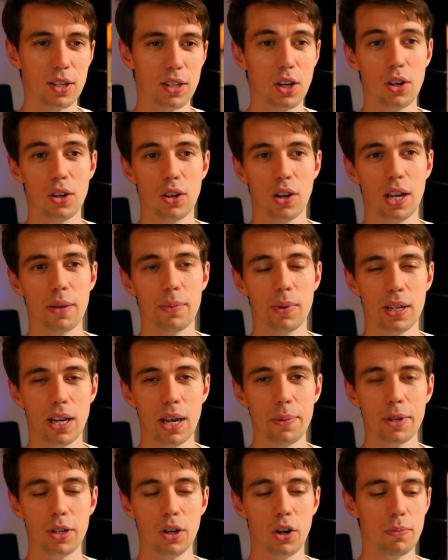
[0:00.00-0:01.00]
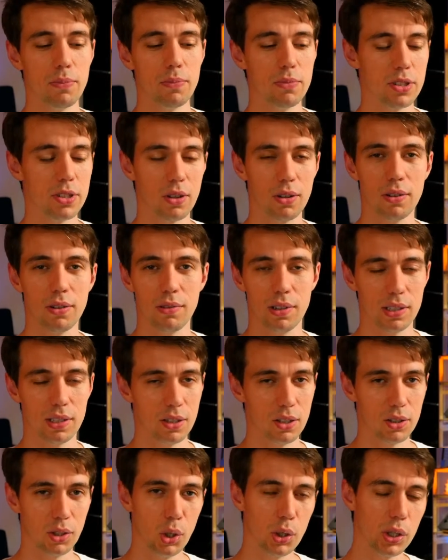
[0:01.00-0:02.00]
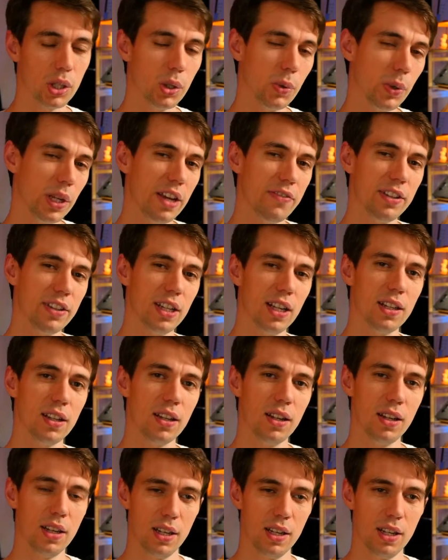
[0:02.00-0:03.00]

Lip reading: No, I'm at home, so Tokyo will have another